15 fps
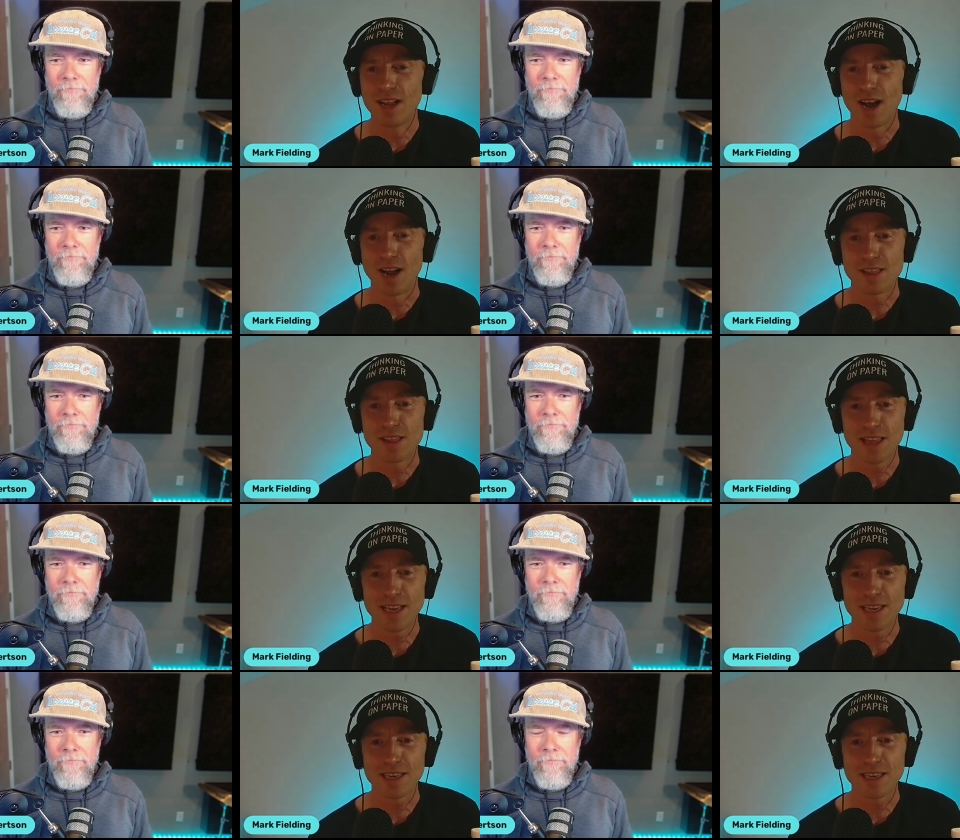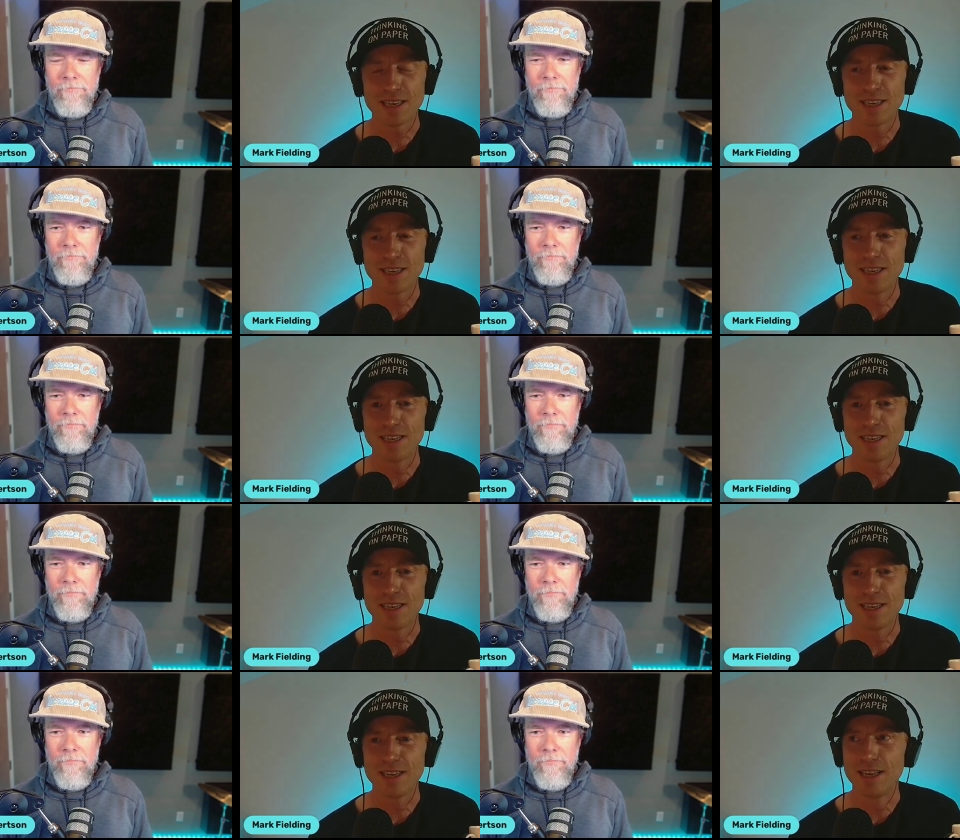Speaker 1: I think
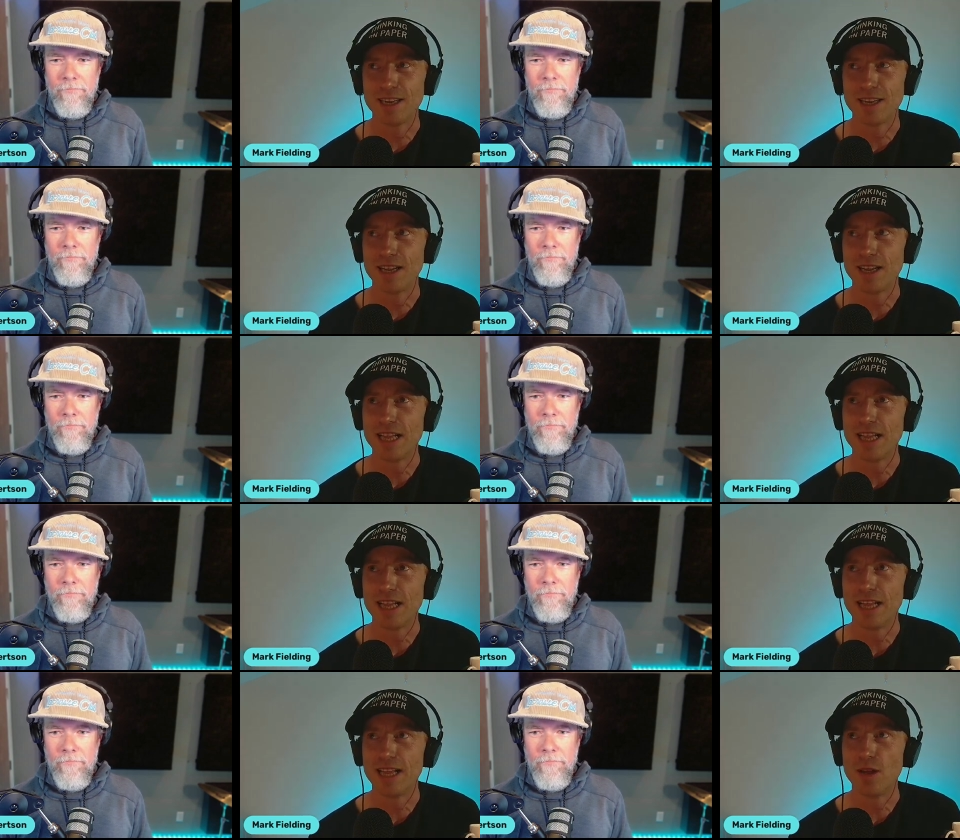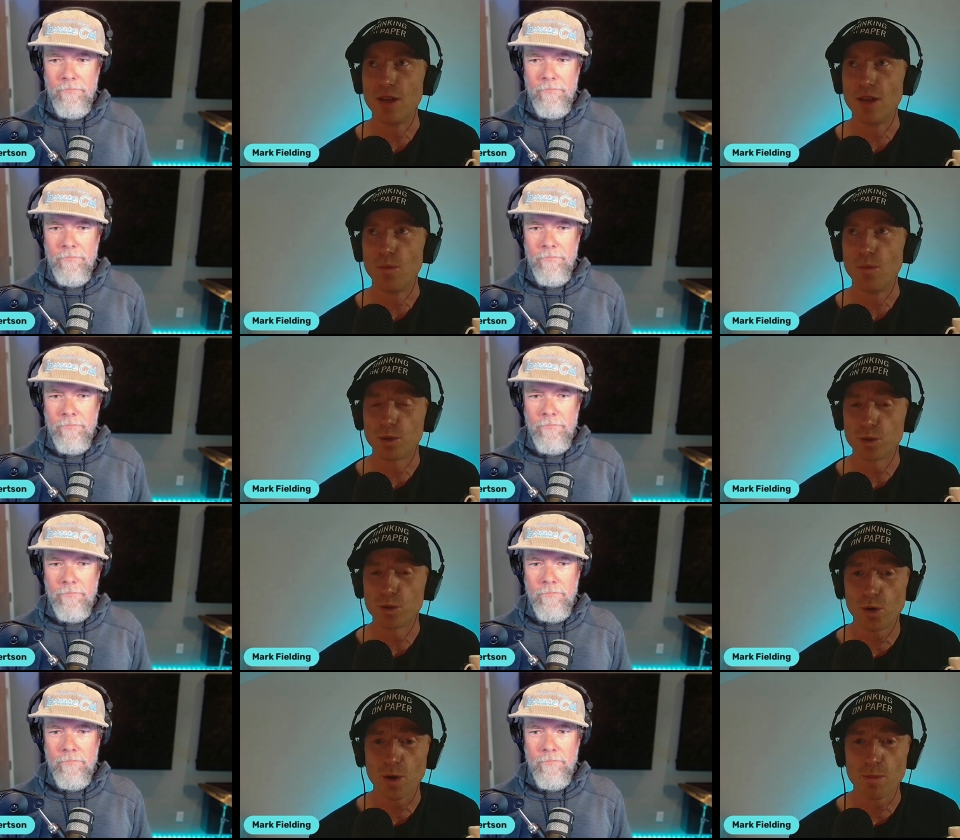we'll
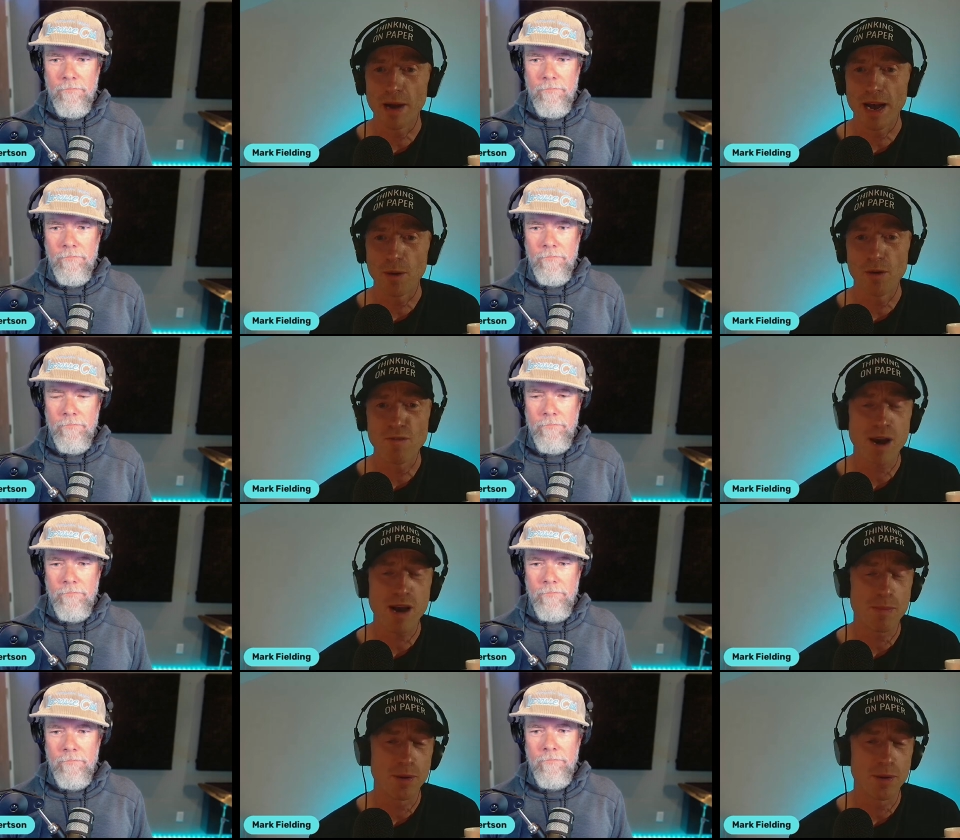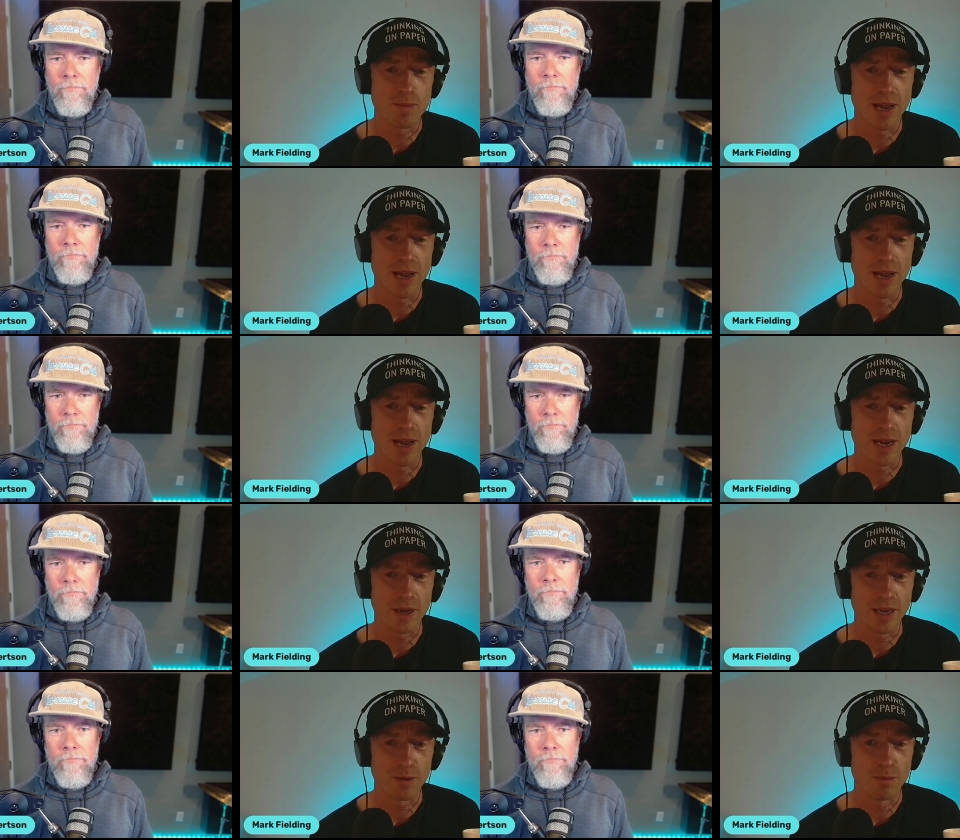talk about we'll wrap it up next
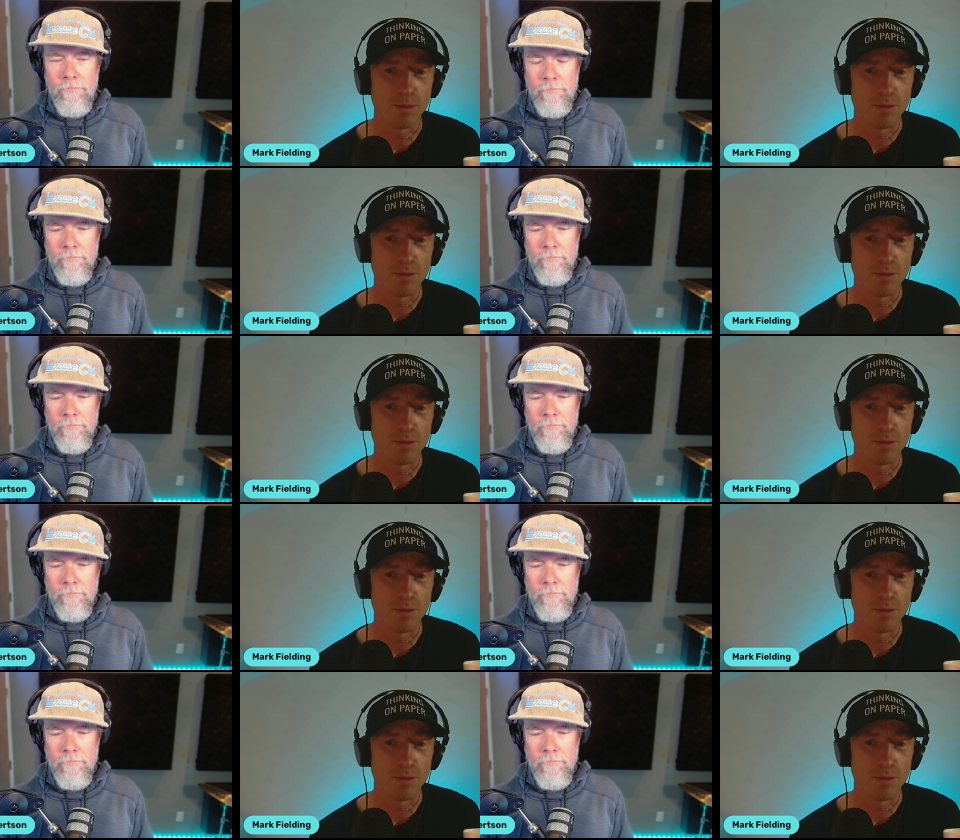week